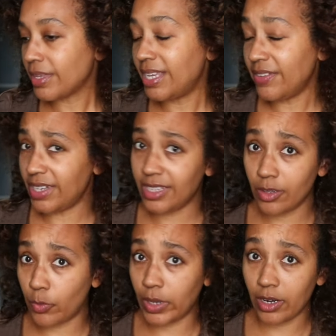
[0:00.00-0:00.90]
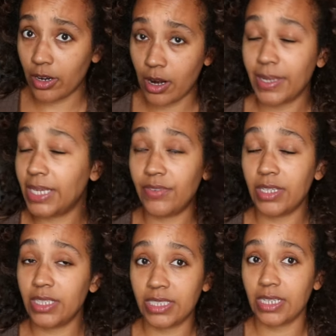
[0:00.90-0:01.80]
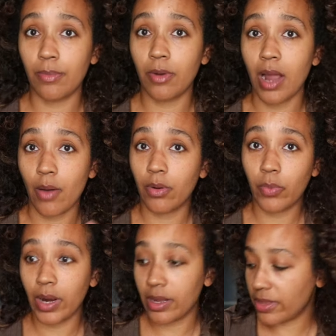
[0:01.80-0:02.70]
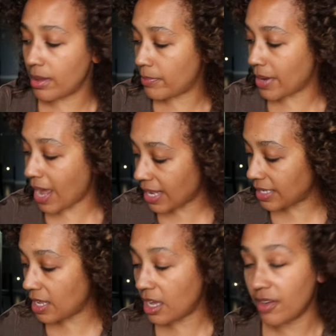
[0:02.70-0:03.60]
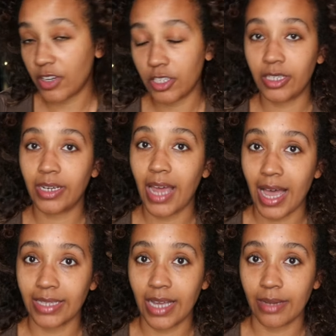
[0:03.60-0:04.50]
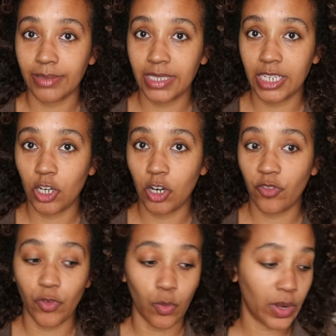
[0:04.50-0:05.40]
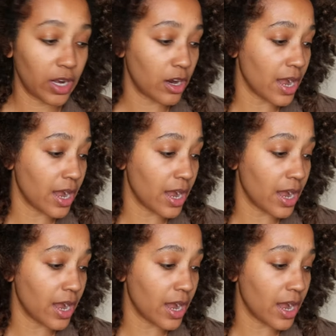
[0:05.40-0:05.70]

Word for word: even in the winter, I mean, even in the summer, I would wear them, but I love a good high top sneaker for winter.